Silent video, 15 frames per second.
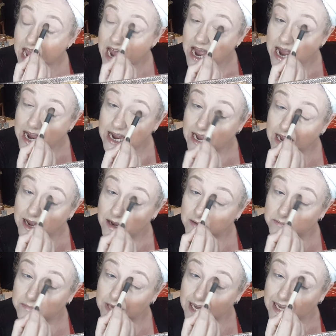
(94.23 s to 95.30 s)

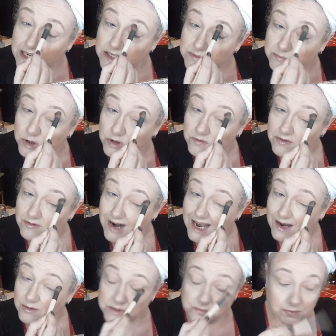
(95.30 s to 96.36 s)
and move
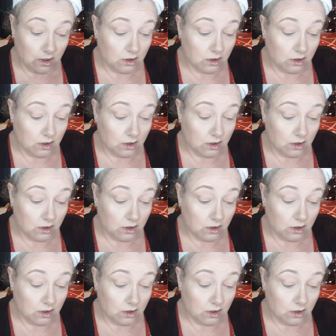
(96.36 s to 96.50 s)
around.